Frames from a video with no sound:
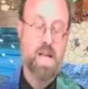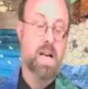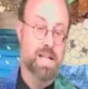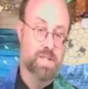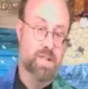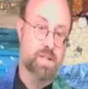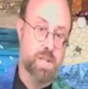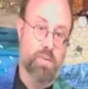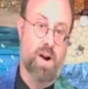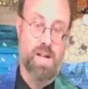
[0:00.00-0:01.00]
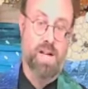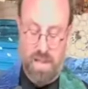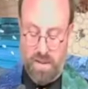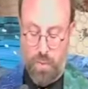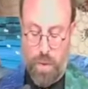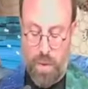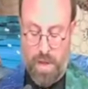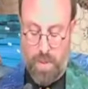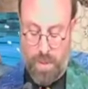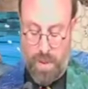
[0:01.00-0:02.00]
It's not surprising that when we
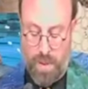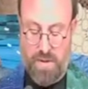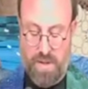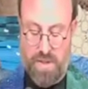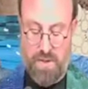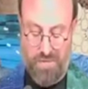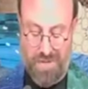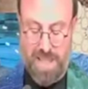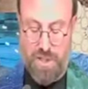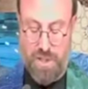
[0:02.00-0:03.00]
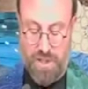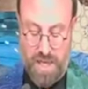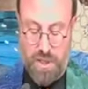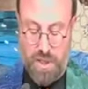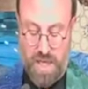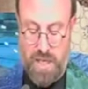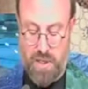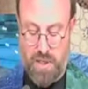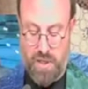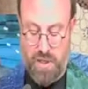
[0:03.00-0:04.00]
apply this to religious
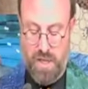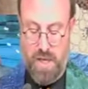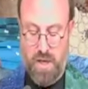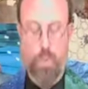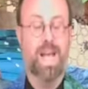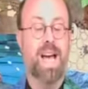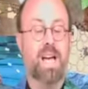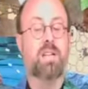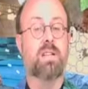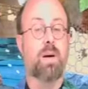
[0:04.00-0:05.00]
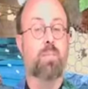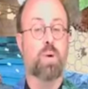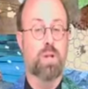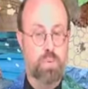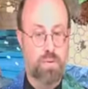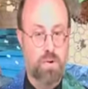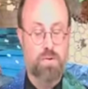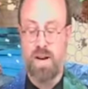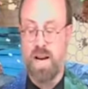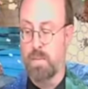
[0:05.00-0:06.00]
education, we end up with
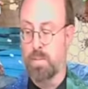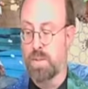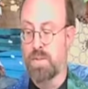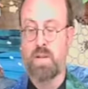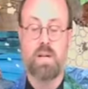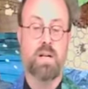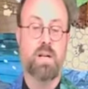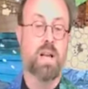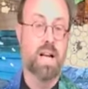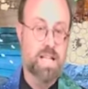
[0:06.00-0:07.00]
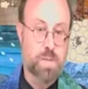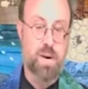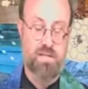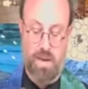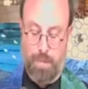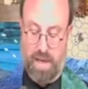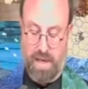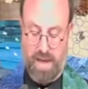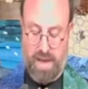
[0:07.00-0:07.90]
programs like Spirit Play.